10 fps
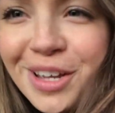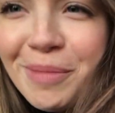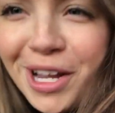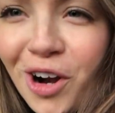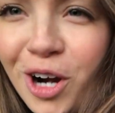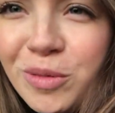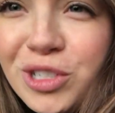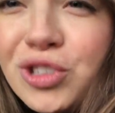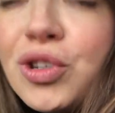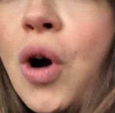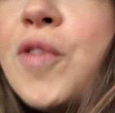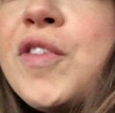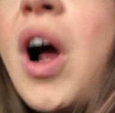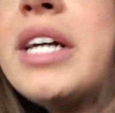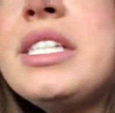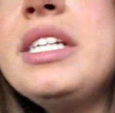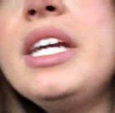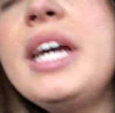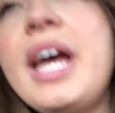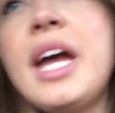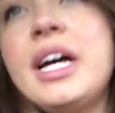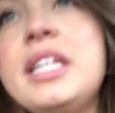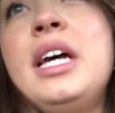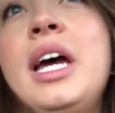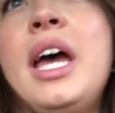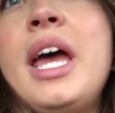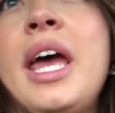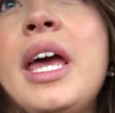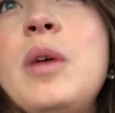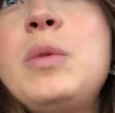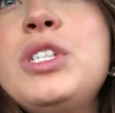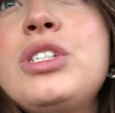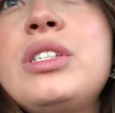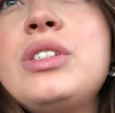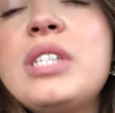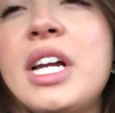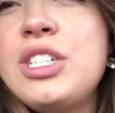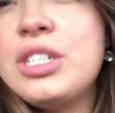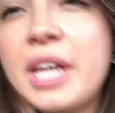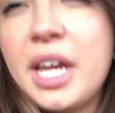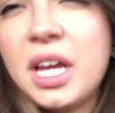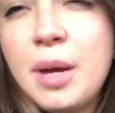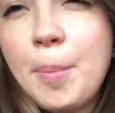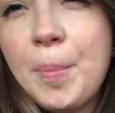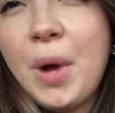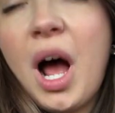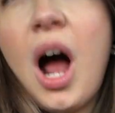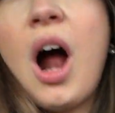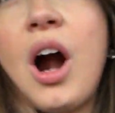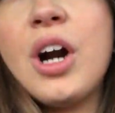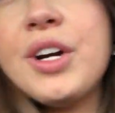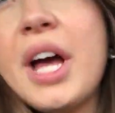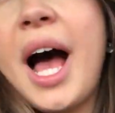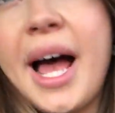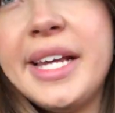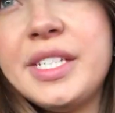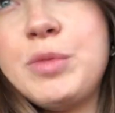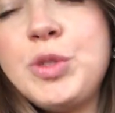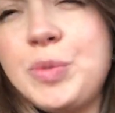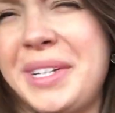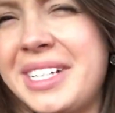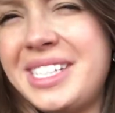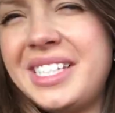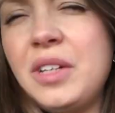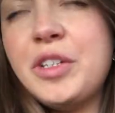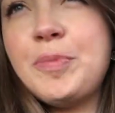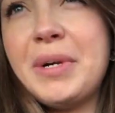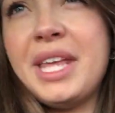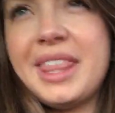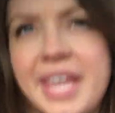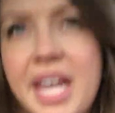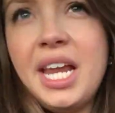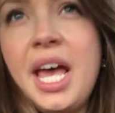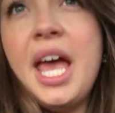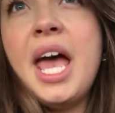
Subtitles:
My car was so frosty and it was such like hard ice, which was weird because it still looked pretty thin.